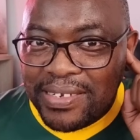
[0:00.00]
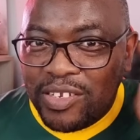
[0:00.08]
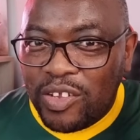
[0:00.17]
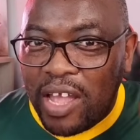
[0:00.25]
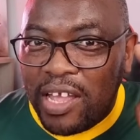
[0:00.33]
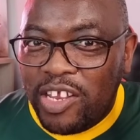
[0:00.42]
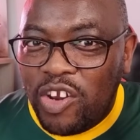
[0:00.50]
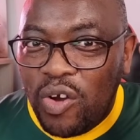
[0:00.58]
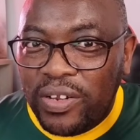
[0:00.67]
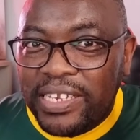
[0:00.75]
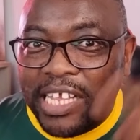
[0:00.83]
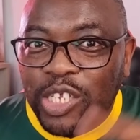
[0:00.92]
You
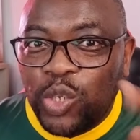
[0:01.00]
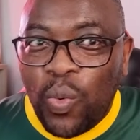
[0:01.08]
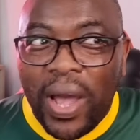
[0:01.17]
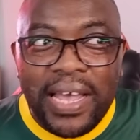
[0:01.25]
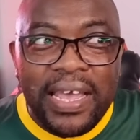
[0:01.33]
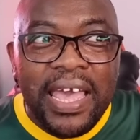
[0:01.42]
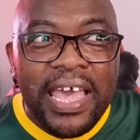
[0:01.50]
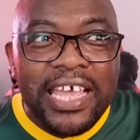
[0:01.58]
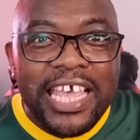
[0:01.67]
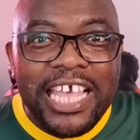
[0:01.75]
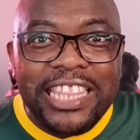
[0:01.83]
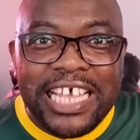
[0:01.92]
know, that is why
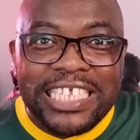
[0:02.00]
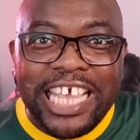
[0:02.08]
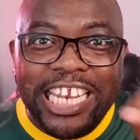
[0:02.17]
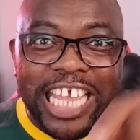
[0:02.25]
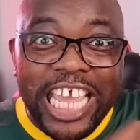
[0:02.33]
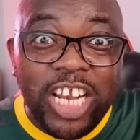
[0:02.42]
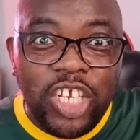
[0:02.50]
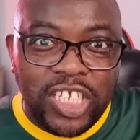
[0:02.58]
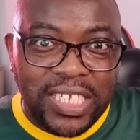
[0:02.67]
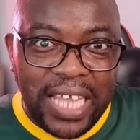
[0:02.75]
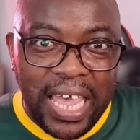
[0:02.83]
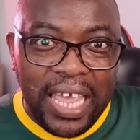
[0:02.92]
there's an
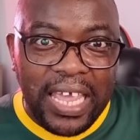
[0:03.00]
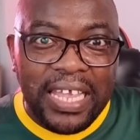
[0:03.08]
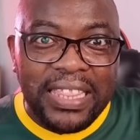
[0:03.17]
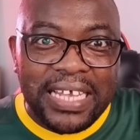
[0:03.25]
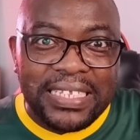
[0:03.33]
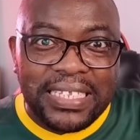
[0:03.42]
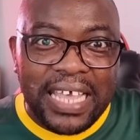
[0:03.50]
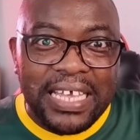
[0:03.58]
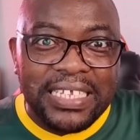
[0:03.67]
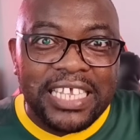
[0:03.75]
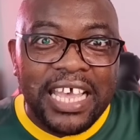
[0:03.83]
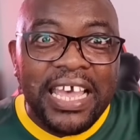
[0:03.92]
English say that
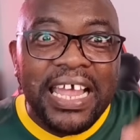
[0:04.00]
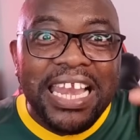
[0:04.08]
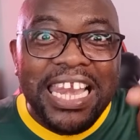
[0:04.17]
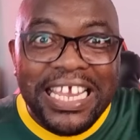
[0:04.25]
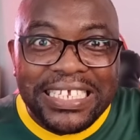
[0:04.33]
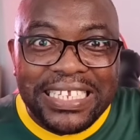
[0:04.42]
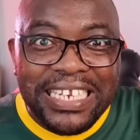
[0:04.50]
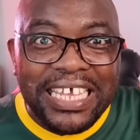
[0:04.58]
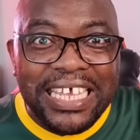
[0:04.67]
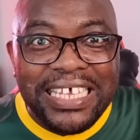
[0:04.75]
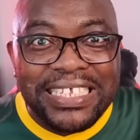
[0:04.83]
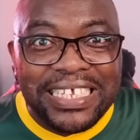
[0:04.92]
says,
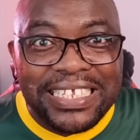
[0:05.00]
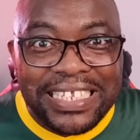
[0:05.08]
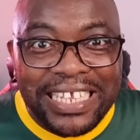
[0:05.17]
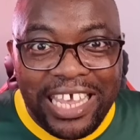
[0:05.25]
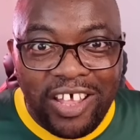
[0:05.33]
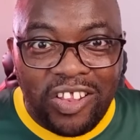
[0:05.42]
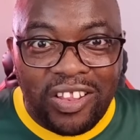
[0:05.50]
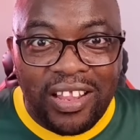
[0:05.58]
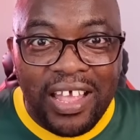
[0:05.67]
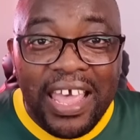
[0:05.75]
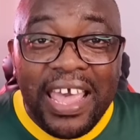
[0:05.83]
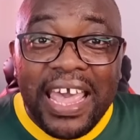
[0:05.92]
listening is a
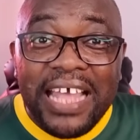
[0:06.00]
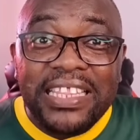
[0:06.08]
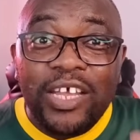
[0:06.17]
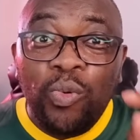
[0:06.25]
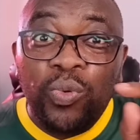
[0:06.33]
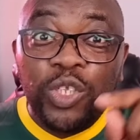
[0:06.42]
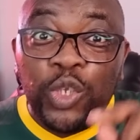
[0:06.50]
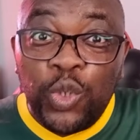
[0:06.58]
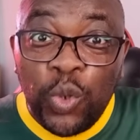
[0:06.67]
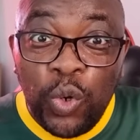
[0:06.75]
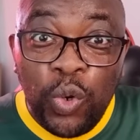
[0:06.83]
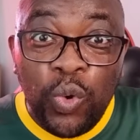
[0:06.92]
skill. And then with
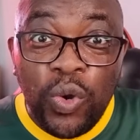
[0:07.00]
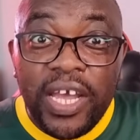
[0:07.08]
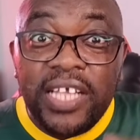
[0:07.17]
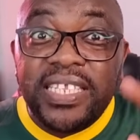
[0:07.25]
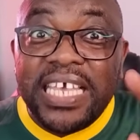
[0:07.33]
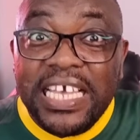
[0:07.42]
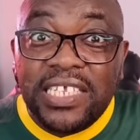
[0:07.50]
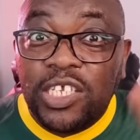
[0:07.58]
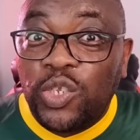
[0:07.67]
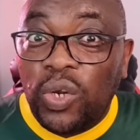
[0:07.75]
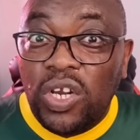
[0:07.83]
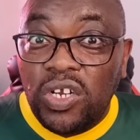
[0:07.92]
Zulu, it's
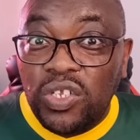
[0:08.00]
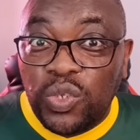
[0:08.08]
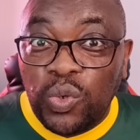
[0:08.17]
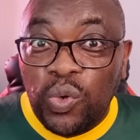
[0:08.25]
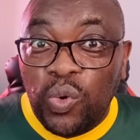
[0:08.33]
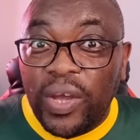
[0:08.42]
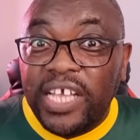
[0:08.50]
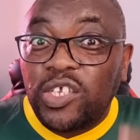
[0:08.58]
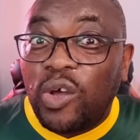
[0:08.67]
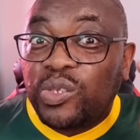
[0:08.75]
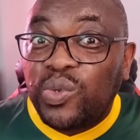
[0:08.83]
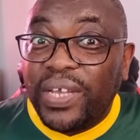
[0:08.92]
easy to learn Zulu,
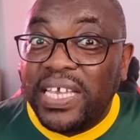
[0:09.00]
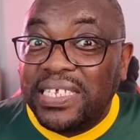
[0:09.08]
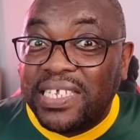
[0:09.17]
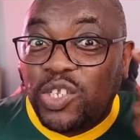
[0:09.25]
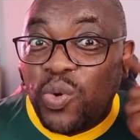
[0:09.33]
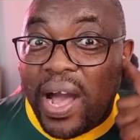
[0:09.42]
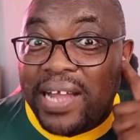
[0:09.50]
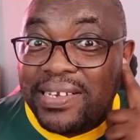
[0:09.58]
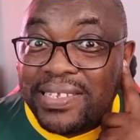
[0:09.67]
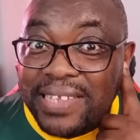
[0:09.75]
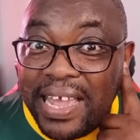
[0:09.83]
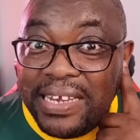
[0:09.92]
it's also easy to
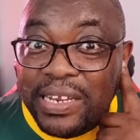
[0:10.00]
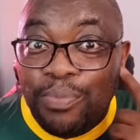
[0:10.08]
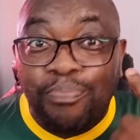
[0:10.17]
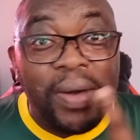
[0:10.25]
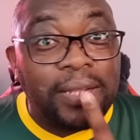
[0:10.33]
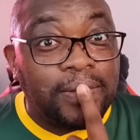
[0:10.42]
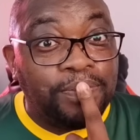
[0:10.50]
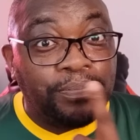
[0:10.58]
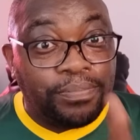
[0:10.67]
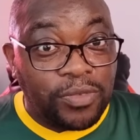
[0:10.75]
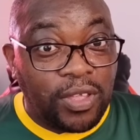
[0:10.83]
understand it, but